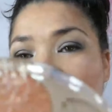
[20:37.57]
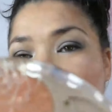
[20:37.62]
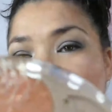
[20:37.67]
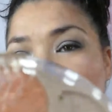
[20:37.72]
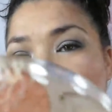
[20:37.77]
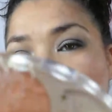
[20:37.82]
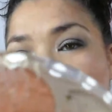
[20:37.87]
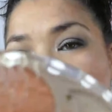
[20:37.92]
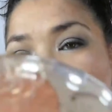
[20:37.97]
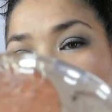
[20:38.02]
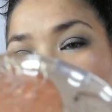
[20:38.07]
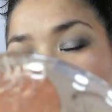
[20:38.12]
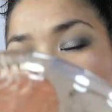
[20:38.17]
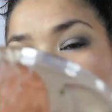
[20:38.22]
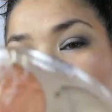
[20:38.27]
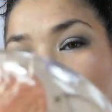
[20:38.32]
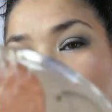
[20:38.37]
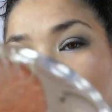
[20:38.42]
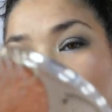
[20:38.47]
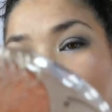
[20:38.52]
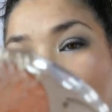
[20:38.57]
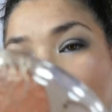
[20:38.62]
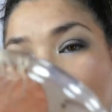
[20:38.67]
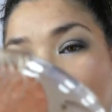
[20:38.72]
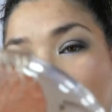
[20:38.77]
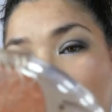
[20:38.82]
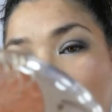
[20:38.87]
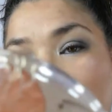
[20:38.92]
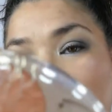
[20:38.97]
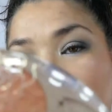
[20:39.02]
Very pretty. I have
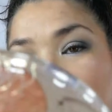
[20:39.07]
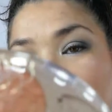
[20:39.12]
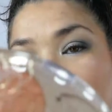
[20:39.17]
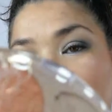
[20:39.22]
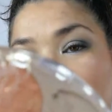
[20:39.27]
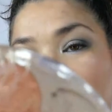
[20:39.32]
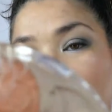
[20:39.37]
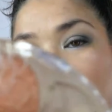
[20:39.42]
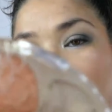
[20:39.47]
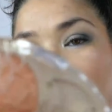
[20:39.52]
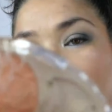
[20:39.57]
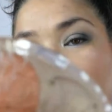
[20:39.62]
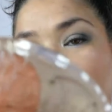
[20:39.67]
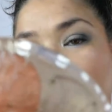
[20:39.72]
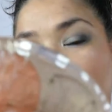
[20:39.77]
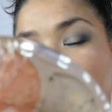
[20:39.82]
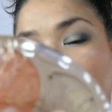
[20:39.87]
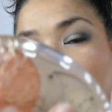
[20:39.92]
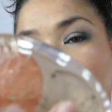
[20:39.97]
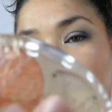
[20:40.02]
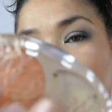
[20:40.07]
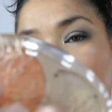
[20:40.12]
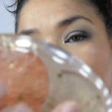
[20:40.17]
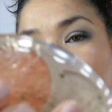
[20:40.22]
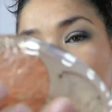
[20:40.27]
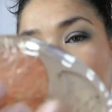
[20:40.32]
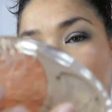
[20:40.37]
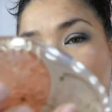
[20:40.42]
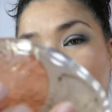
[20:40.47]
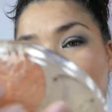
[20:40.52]
not used the blush, but
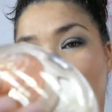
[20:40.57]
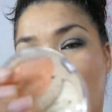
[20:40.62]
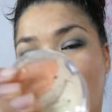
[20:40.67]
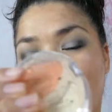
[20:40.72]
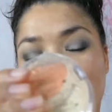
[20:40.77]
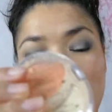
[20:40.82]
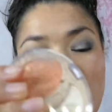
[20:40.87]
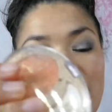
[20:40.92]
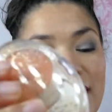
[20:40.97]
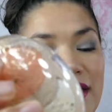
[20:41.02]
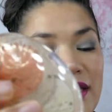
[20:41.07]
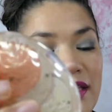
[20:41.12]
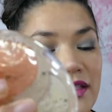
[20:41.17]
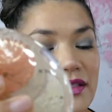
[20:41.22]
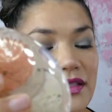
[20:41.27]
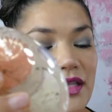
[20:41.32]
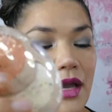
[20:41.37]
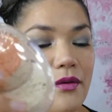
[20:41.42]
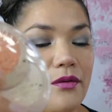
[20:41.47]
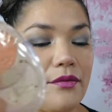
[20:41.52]
highlight is